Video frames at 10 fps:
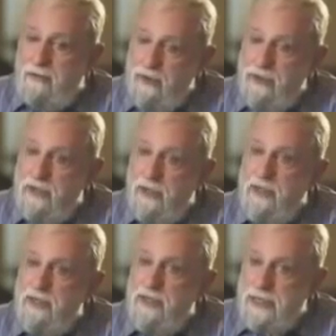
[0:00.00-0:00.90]

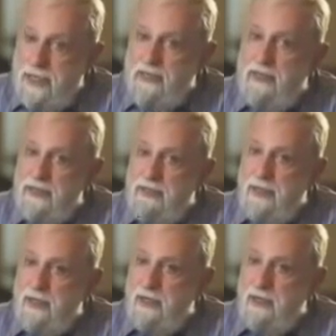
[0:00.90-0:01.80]

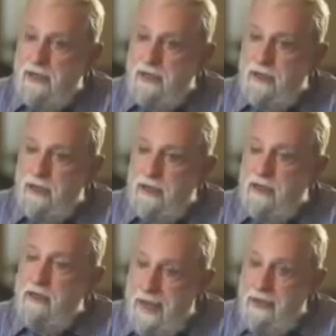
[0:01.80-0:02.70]
post-sentencing
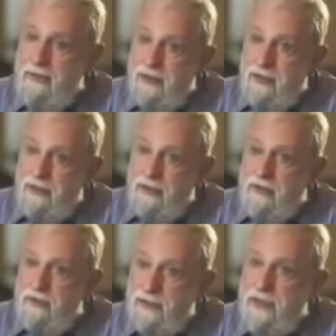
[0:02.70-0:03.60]
commitment
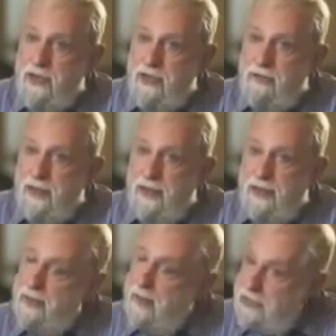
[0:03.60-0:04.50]
for
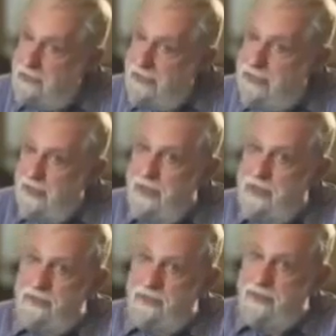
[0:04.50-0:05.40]
psychopaths, not to mental
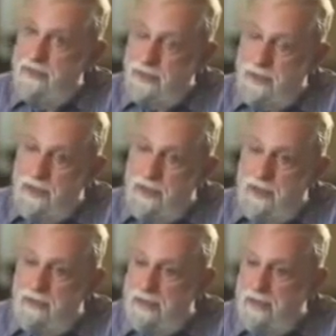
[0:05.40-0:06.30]
hospitals,
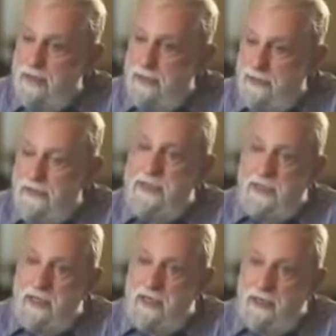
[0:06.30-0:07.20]
but to a
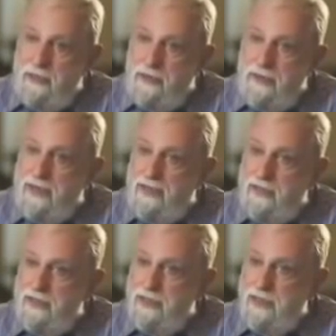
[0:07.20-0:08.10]
facility that we've yet
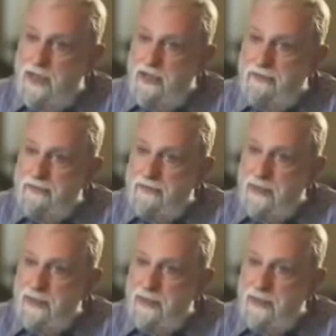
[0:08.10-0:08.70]
to design.